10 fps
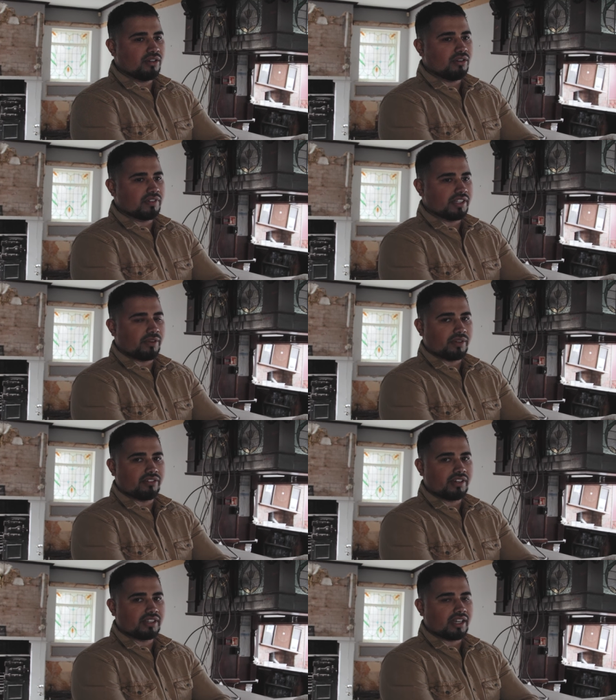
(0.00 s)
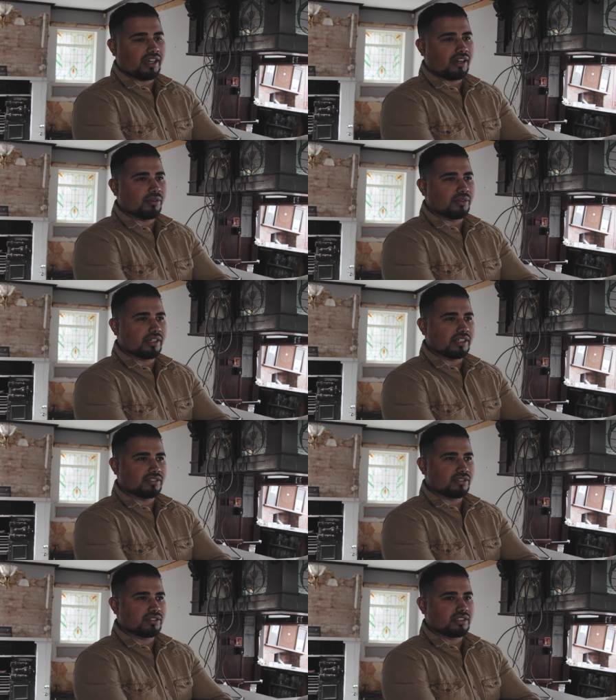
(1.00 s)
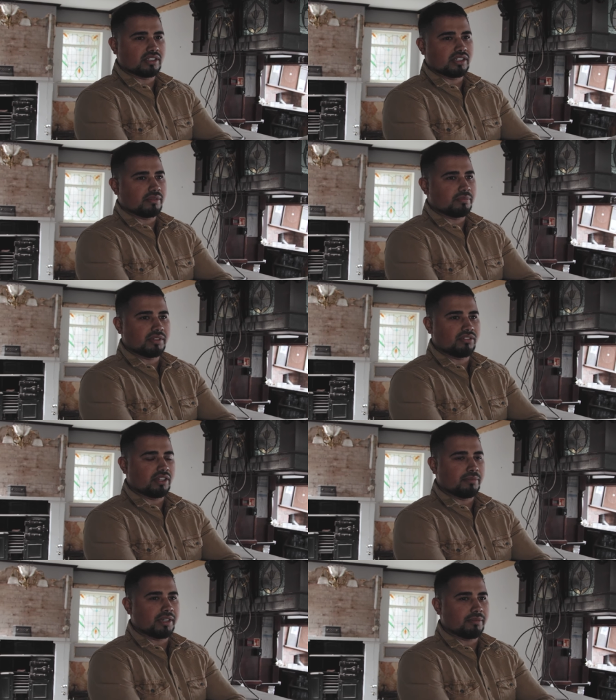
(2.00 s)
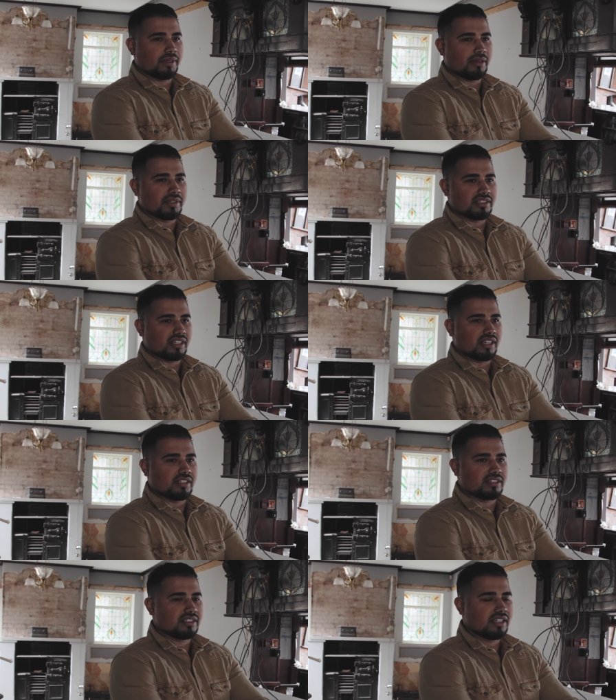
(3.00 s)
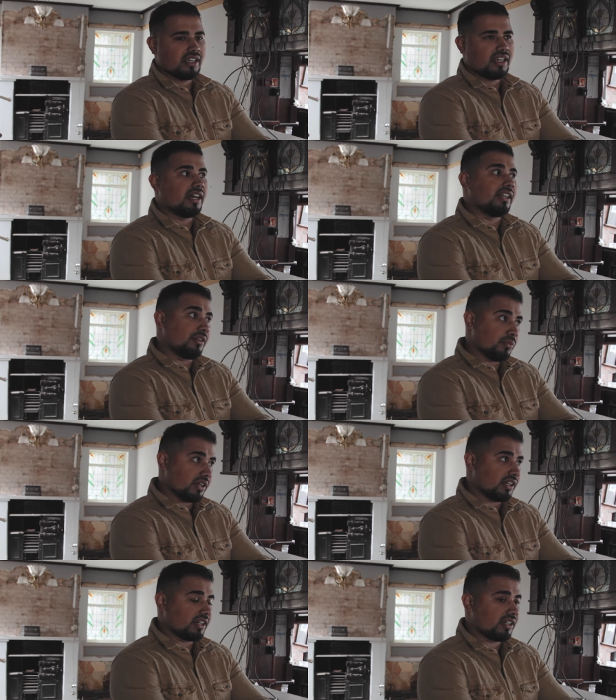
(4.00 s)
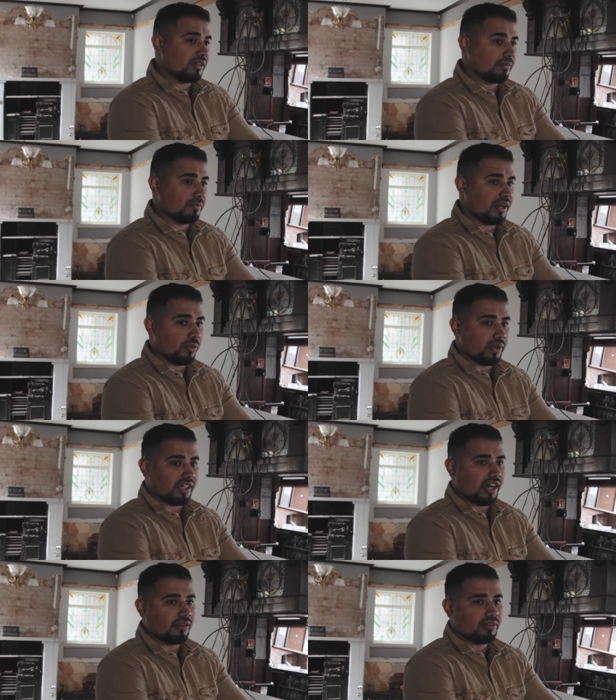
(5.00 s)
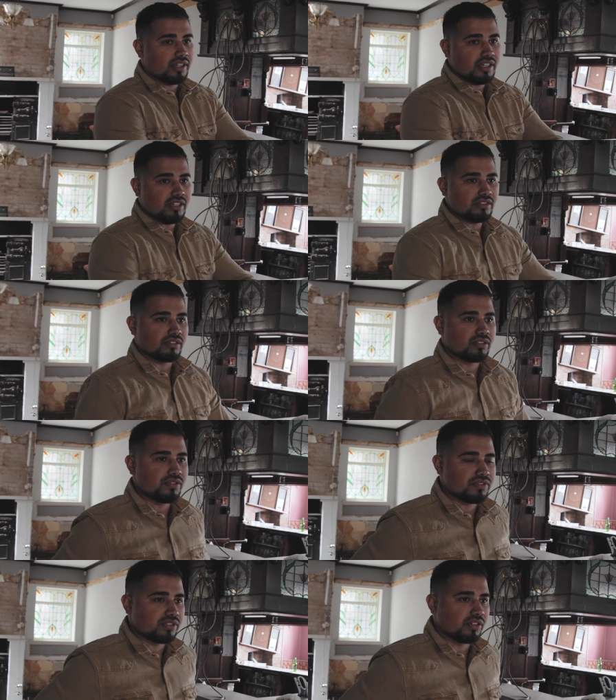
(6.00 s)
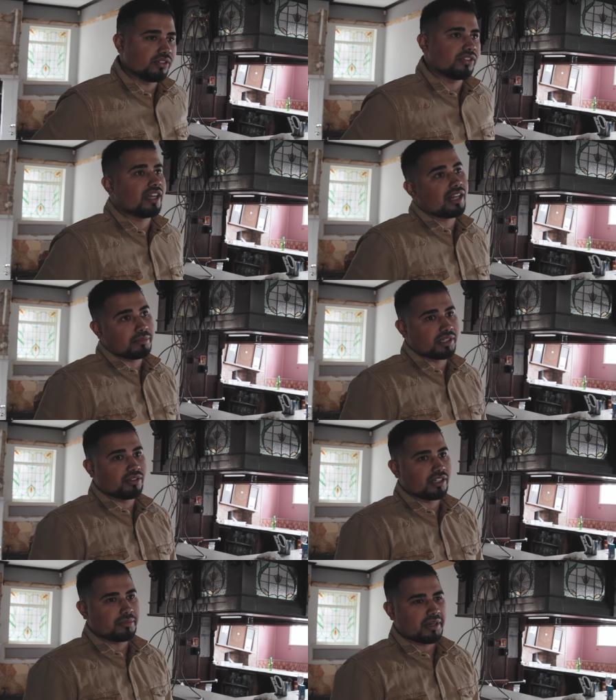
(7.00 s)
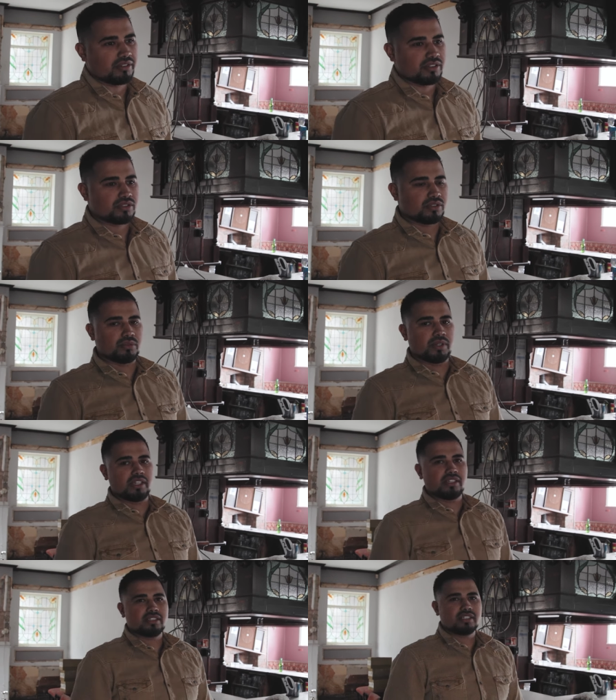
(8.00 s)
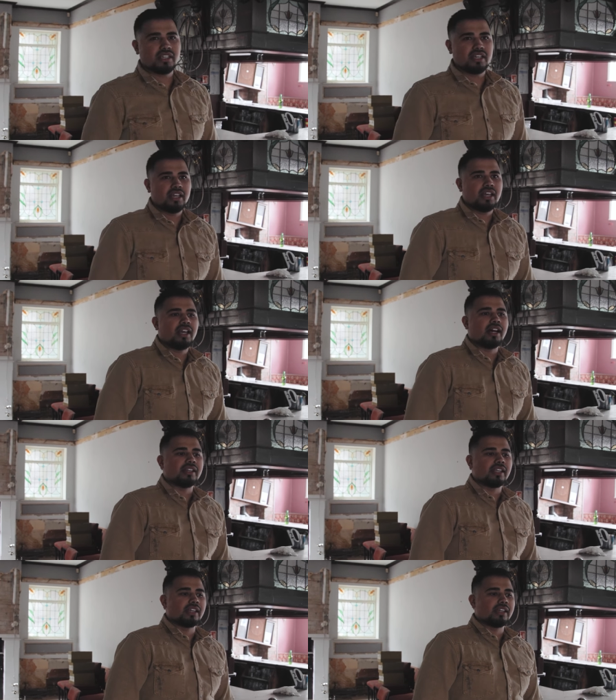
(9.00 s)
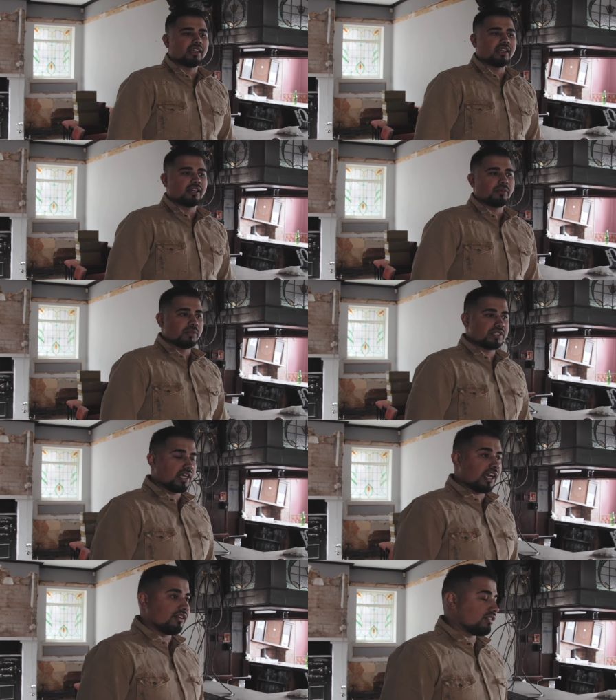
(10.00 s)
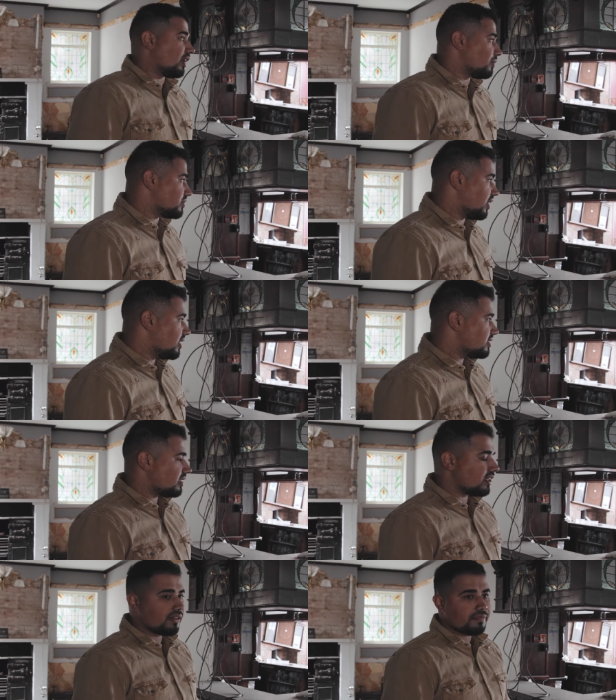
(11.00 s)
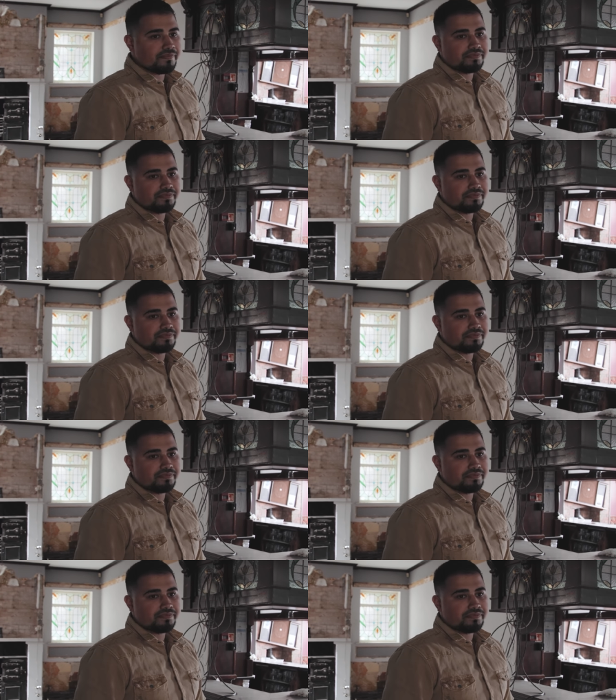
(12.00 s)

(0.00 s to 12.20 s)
Hopefully they're going to rent that out as just a 3-bed apartment as it is, and then work our way down. So roof's done, that'll be done in about another 2 weeks. And then we're starting on downstairs.